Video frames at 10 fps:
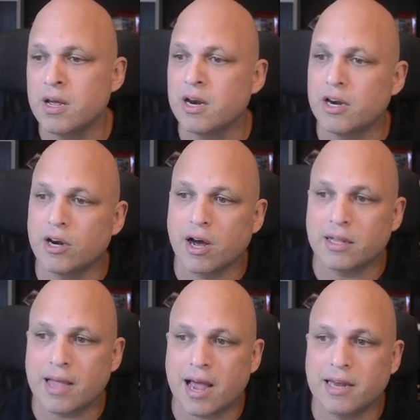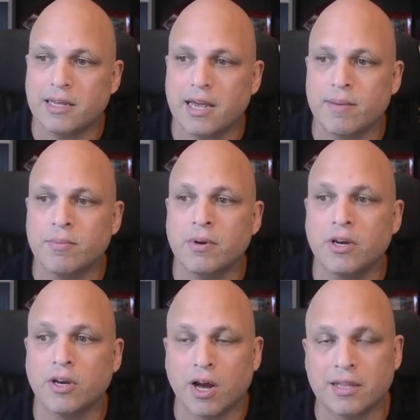not IDM,
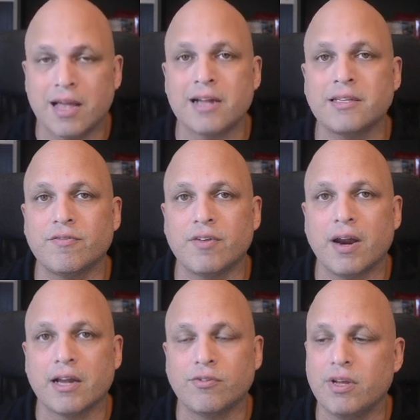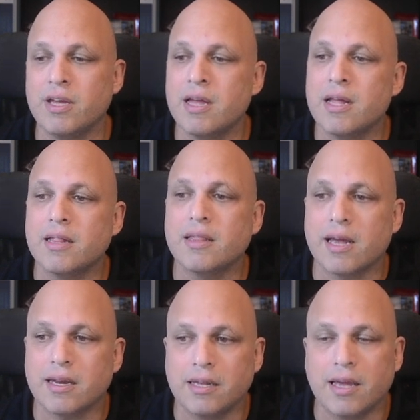not Active Directory,
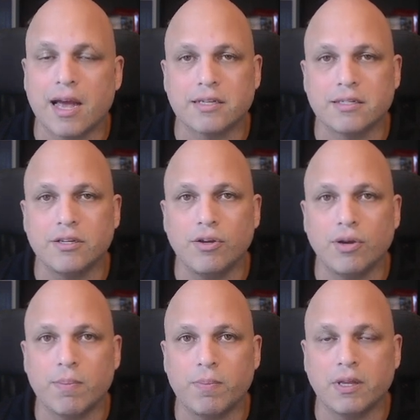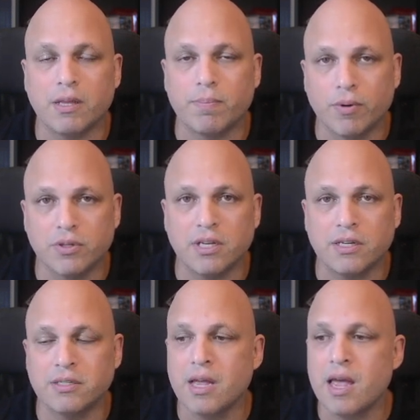then yes, you can pick the
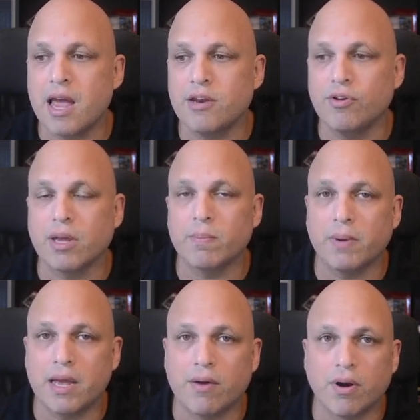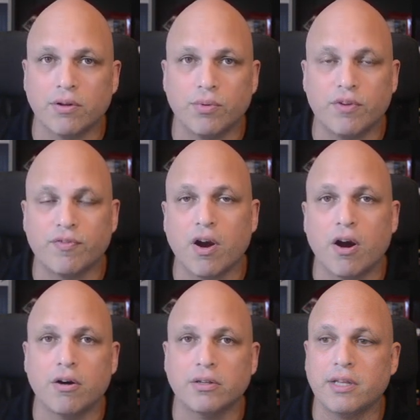POSIX and you can play around with
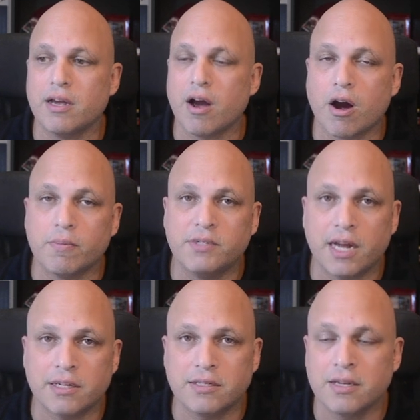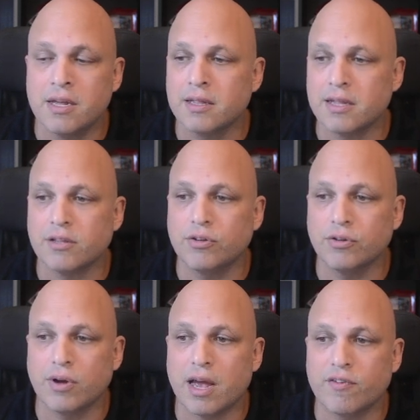all the objects that you
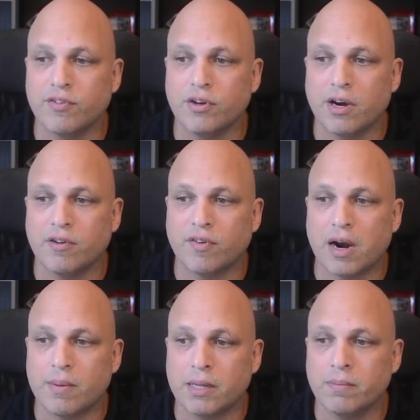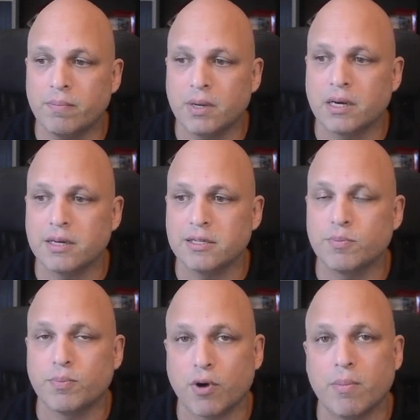do have in your environment, because
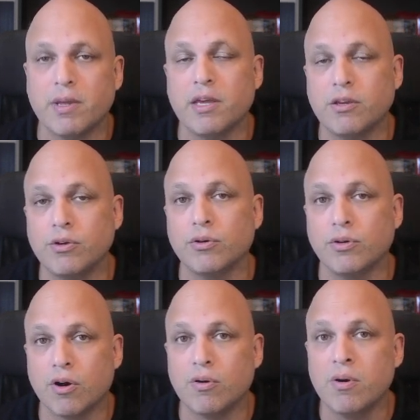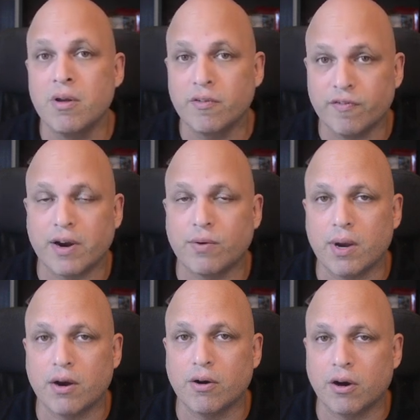probably you know very
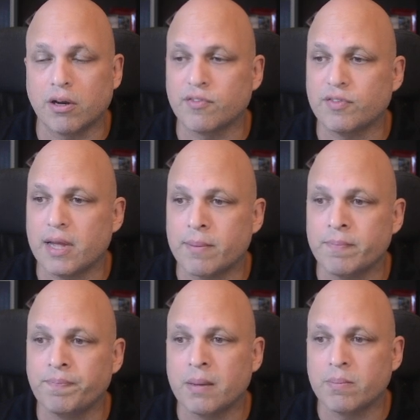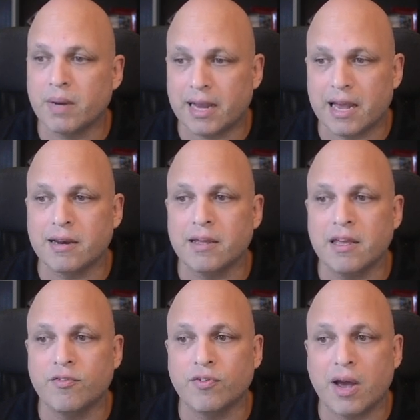well all of them. But again,
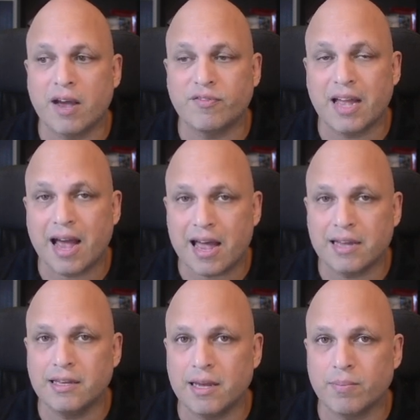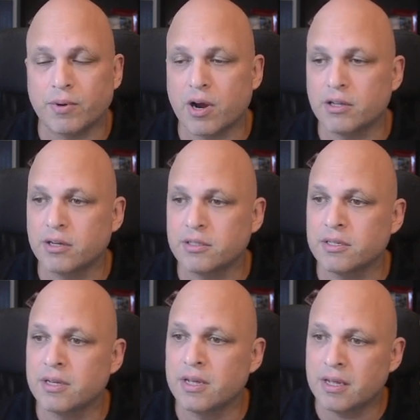if you have the IDM product,
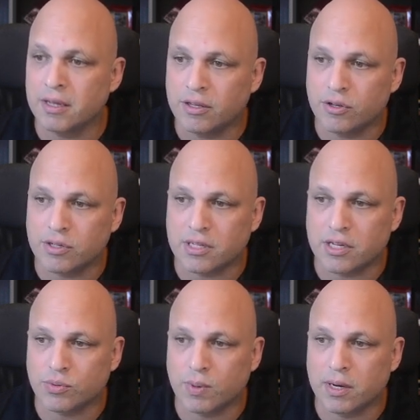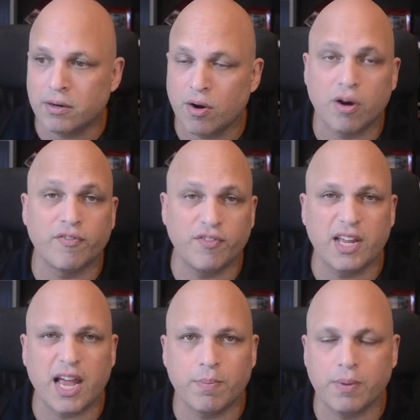use this one, or free
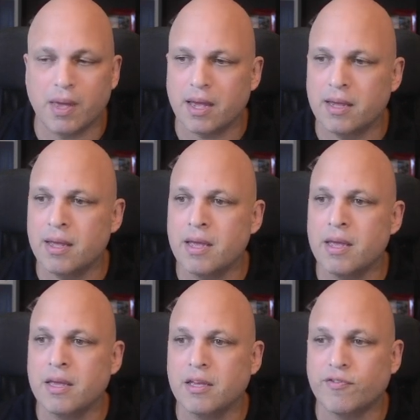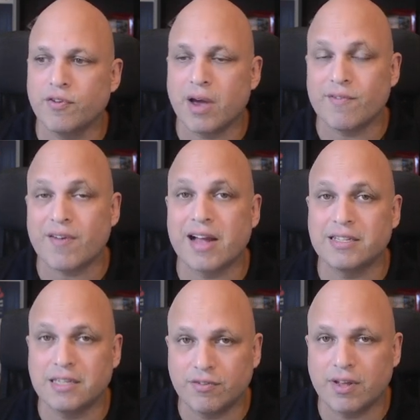IPA. If you have
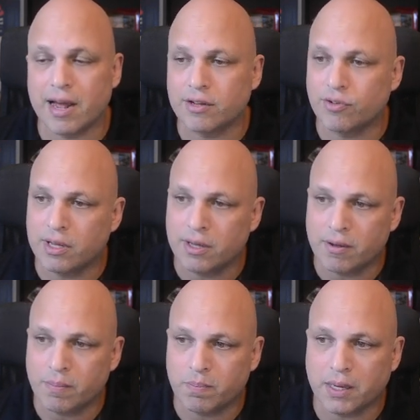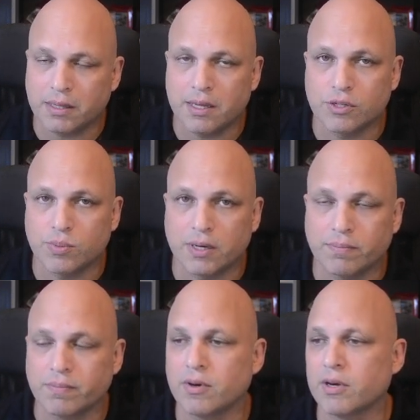Active Directory, pick this one,
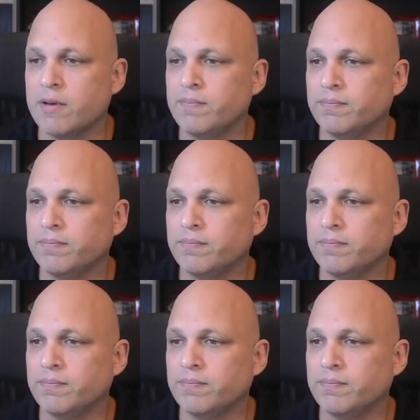okay?